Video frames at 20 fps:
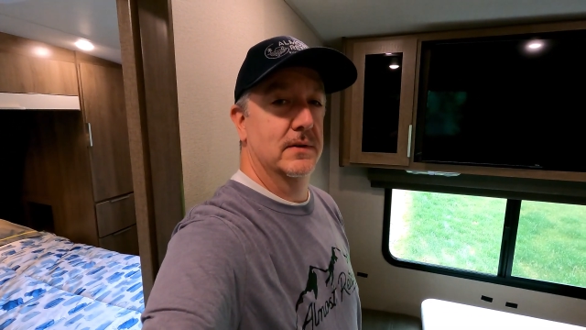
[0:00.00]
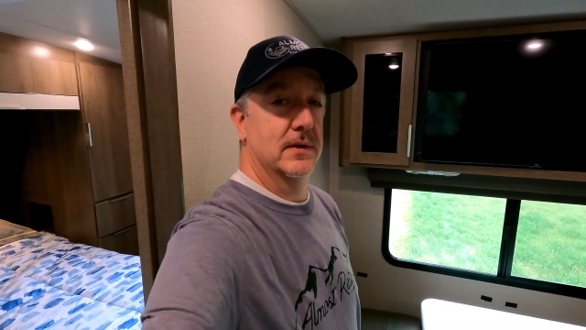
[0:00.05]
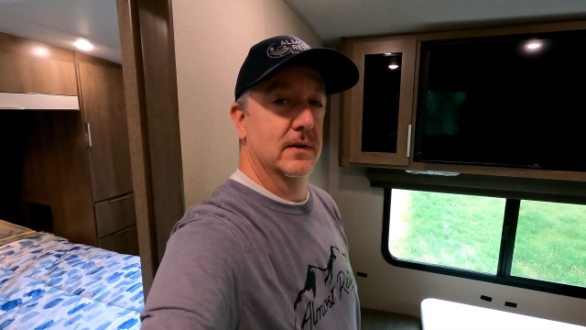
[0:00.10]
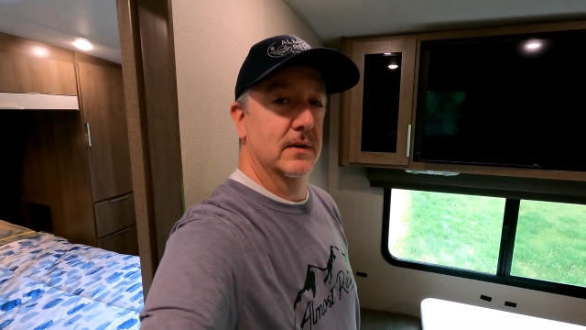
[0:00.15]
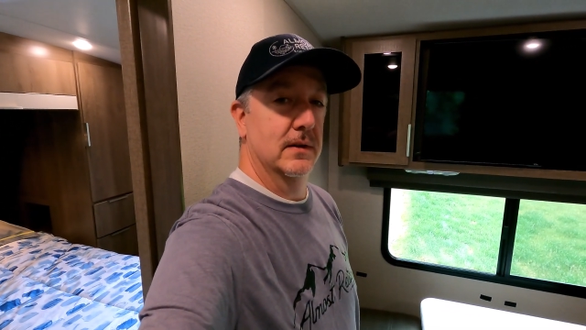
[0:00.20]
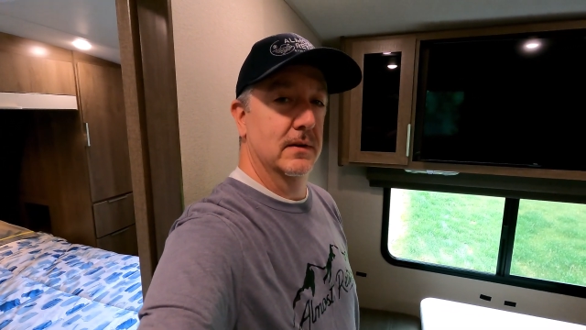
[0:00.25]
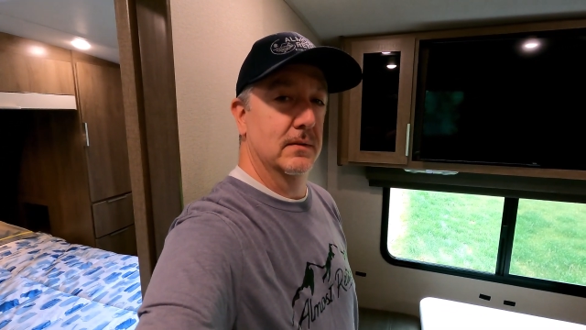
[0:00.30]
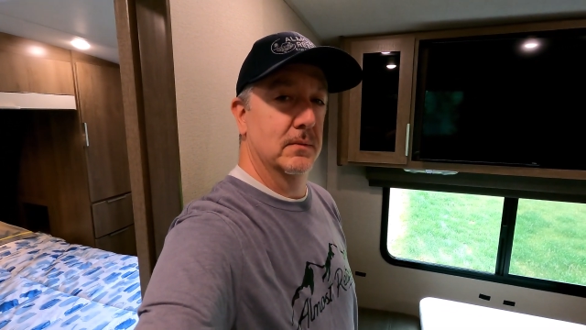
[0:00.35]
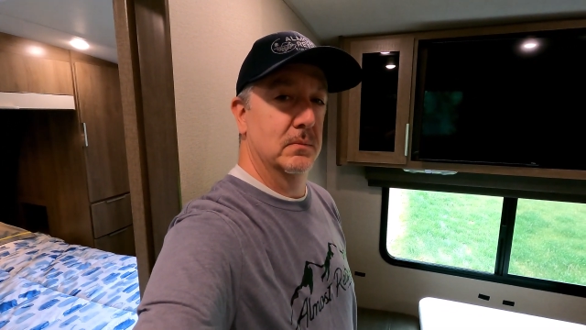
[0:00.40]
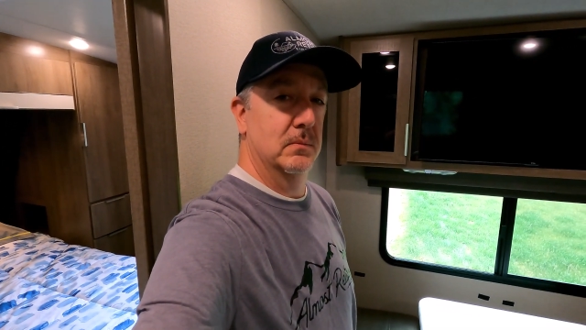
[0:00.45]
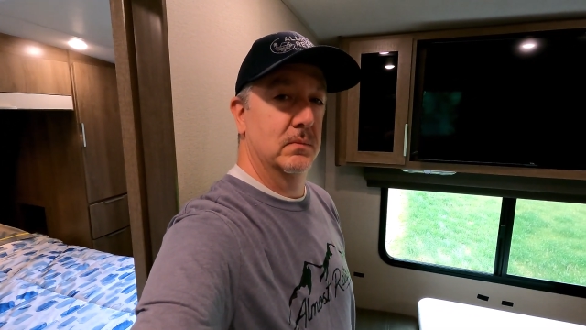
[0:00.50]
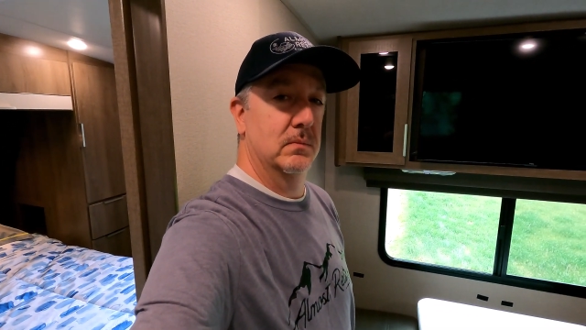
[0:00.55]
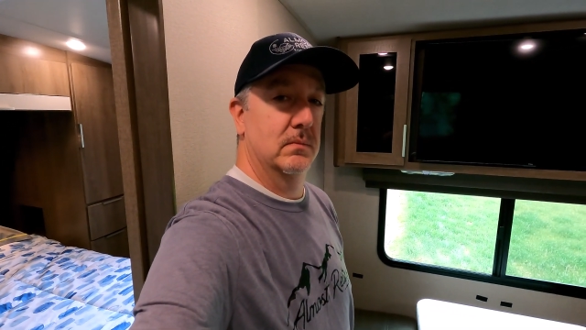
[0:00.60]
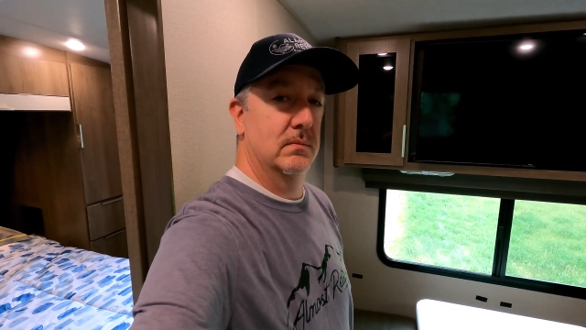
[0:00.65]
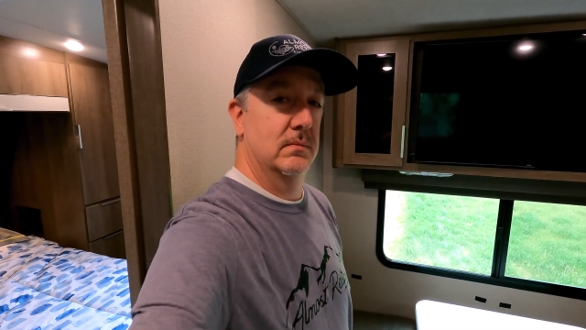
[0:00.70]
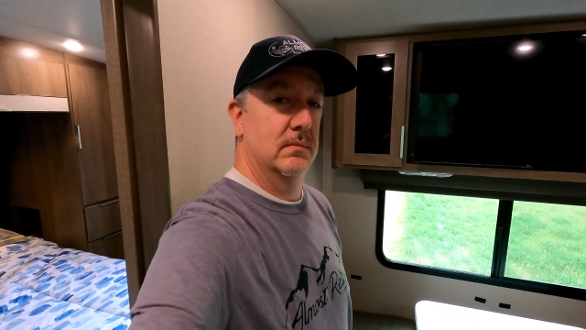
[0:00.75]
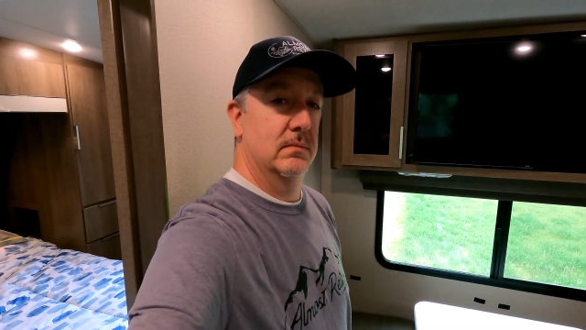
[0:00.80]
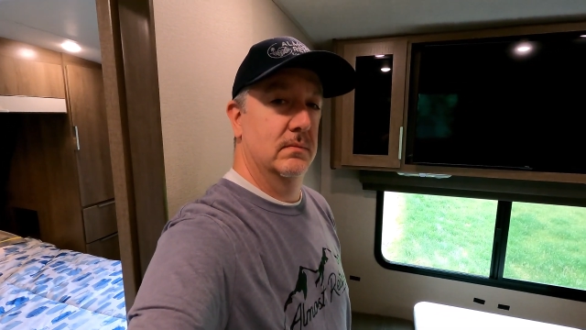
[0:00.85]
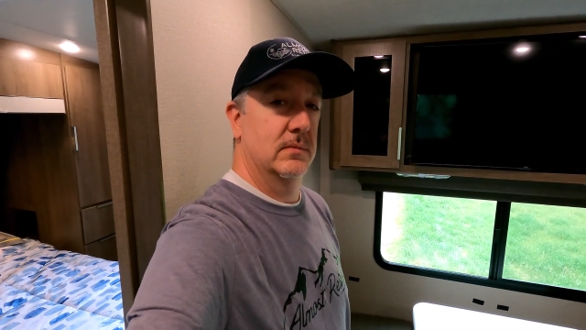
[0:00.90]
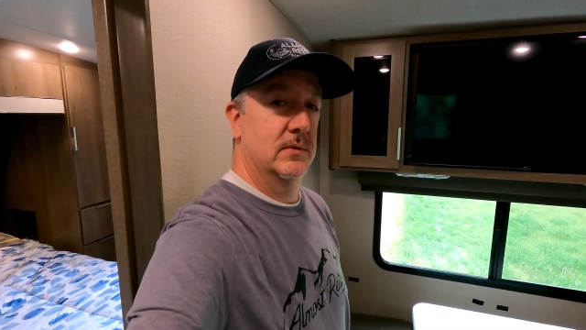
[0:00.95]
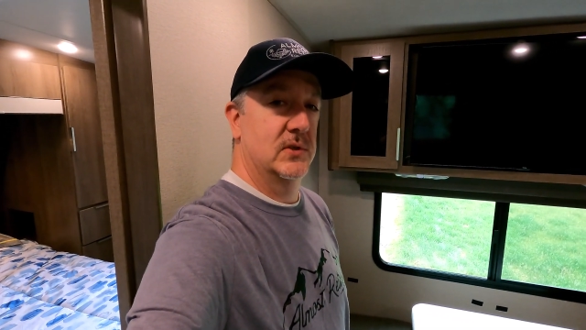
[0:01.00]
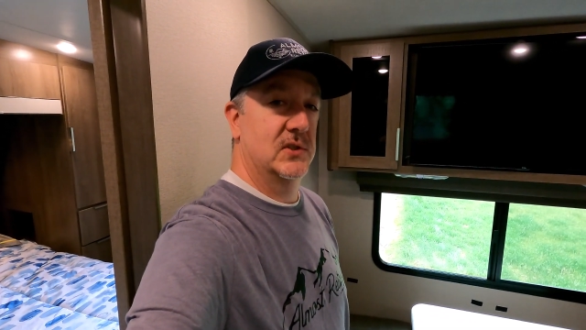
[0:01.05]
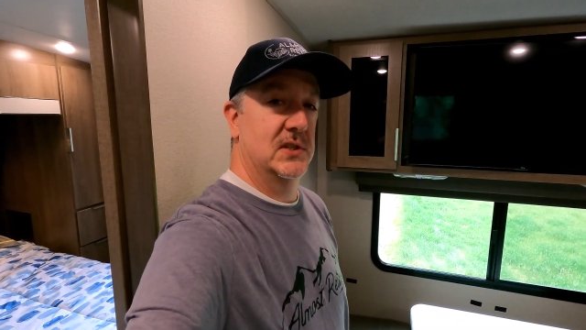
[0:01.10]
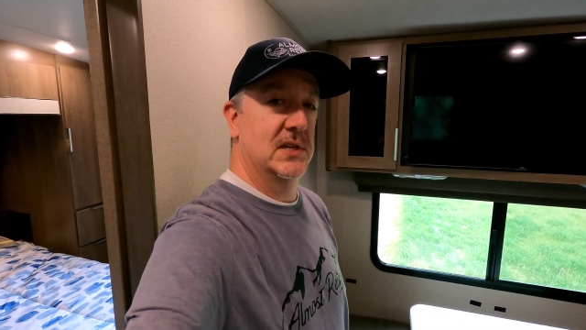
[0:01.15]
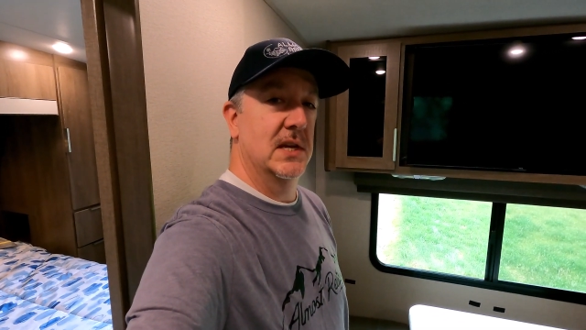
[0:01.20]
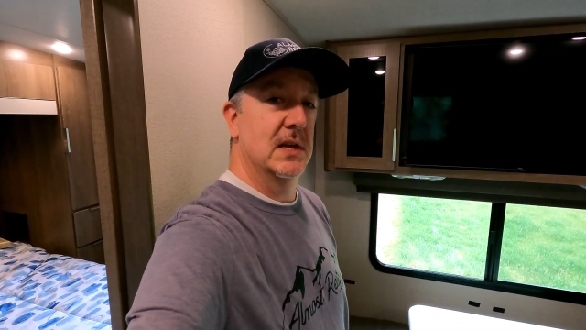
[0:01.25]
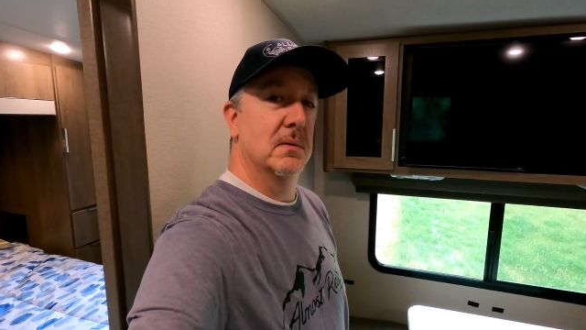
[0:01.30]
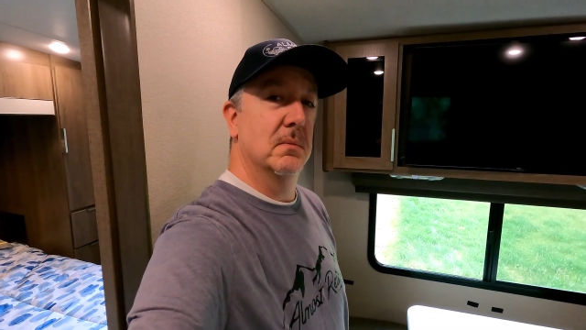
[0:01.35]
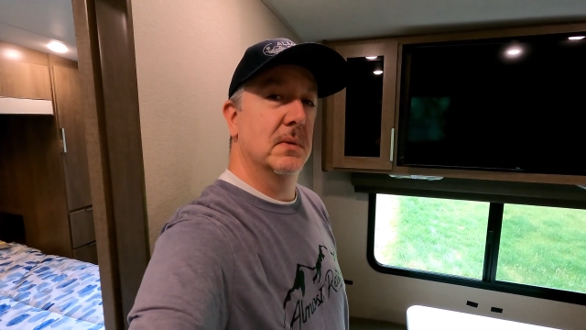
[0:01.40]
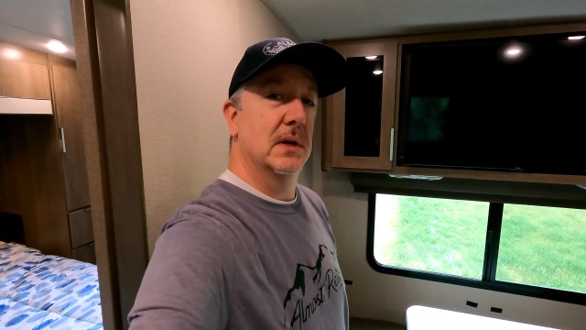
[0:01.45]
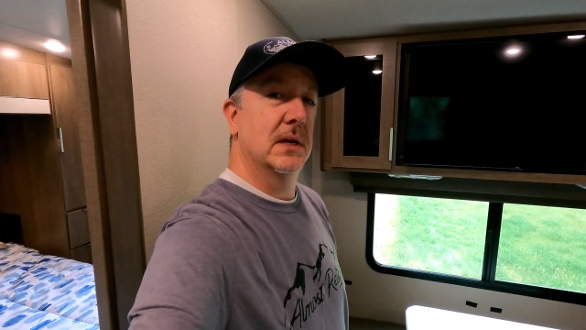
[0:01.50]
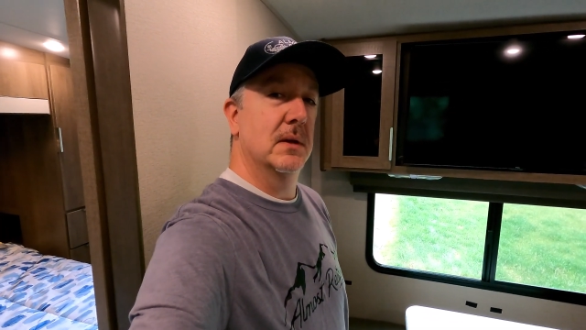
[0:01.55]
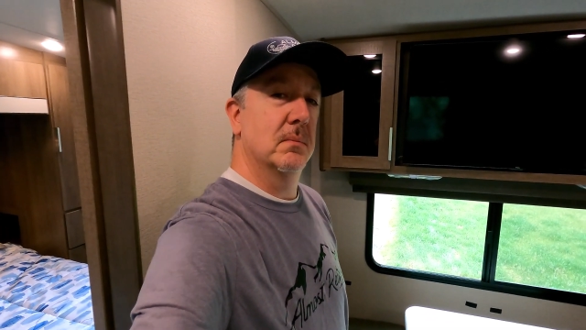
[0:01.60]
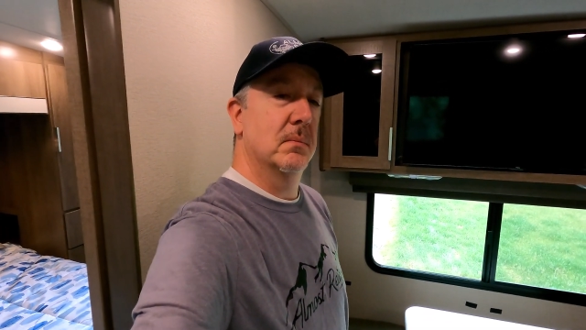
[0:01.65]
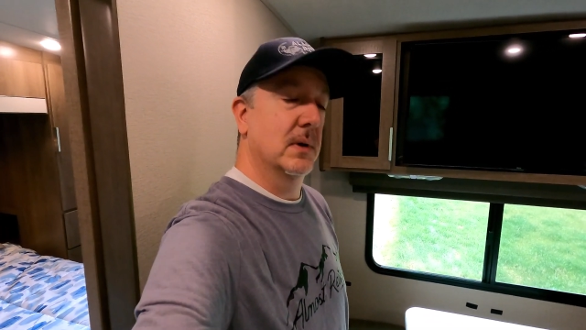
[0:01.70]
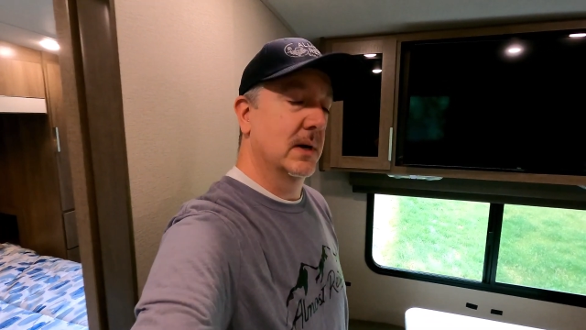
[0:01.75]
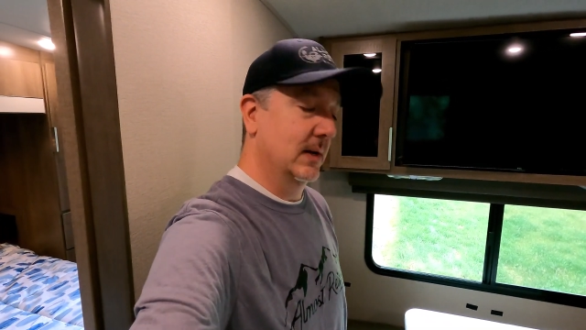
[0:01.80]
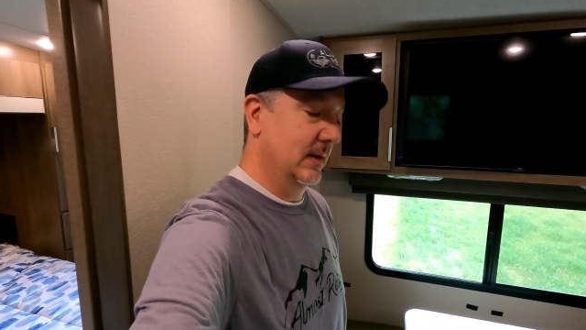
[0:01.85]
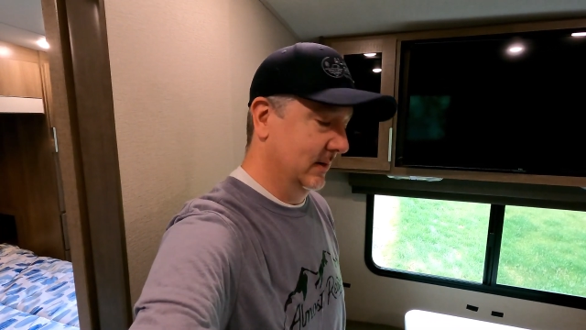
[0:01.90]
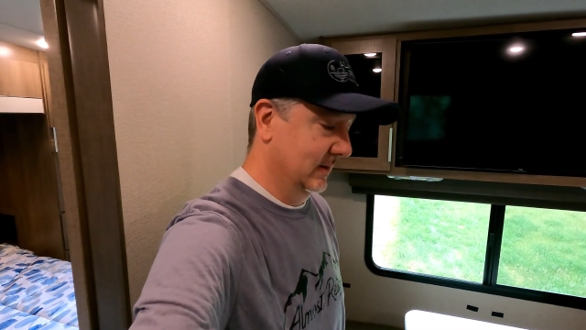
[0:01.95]
to skin me,
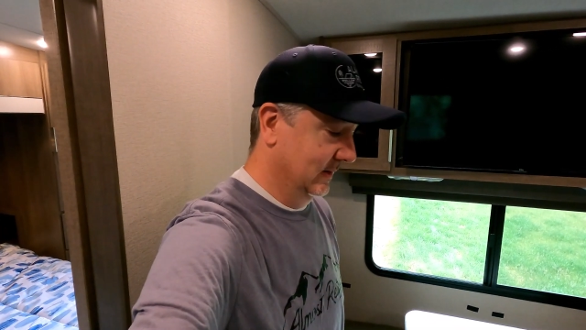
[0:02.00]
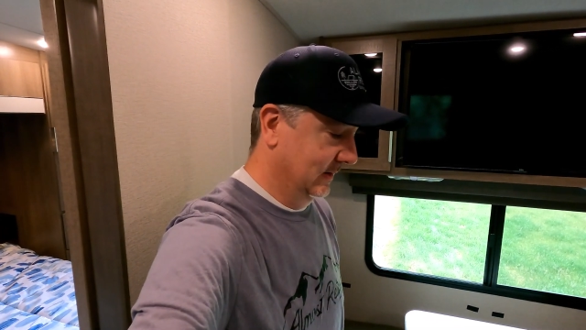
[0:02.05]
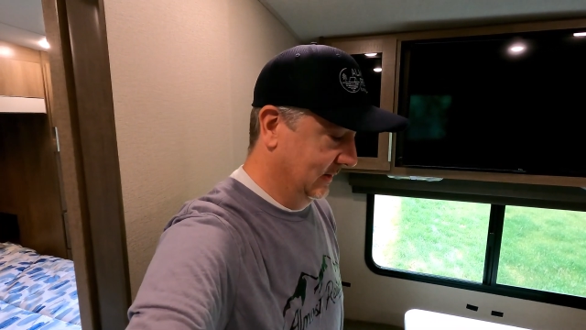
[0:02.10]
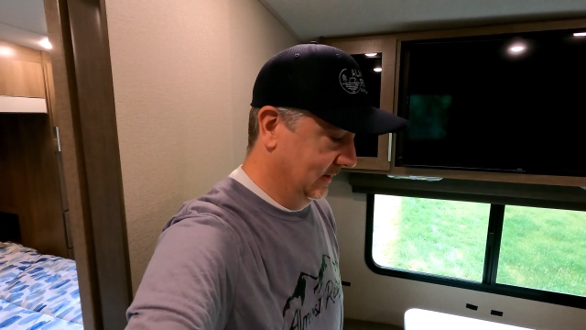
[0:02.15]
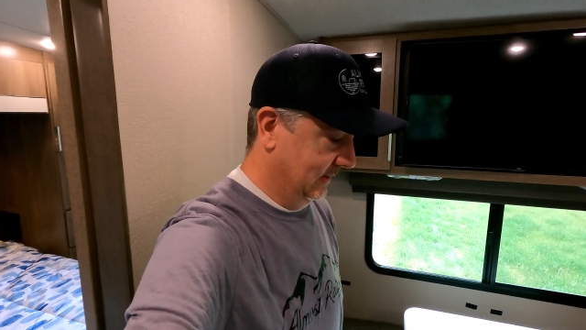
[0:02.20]
but